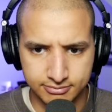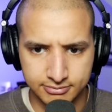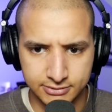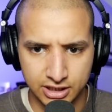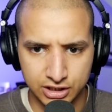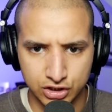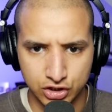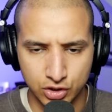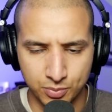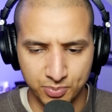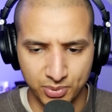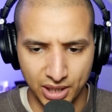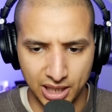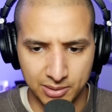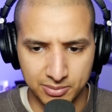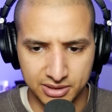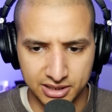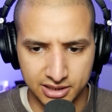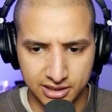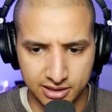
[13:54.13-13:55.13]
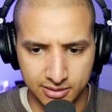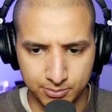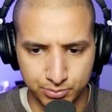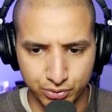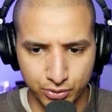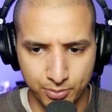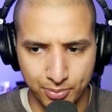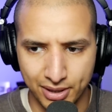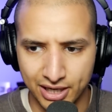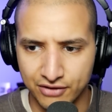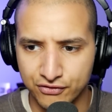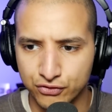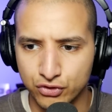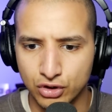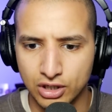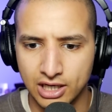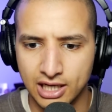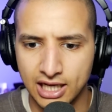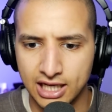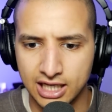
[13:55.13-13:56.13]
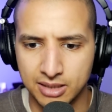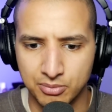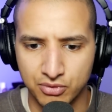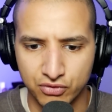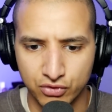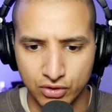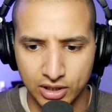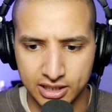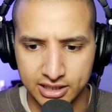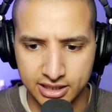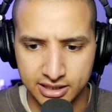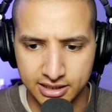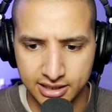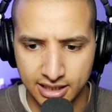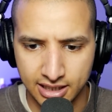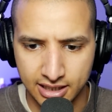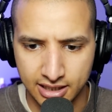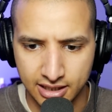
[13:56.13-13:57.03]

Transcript: I should have probably prepared for a landing before I did that.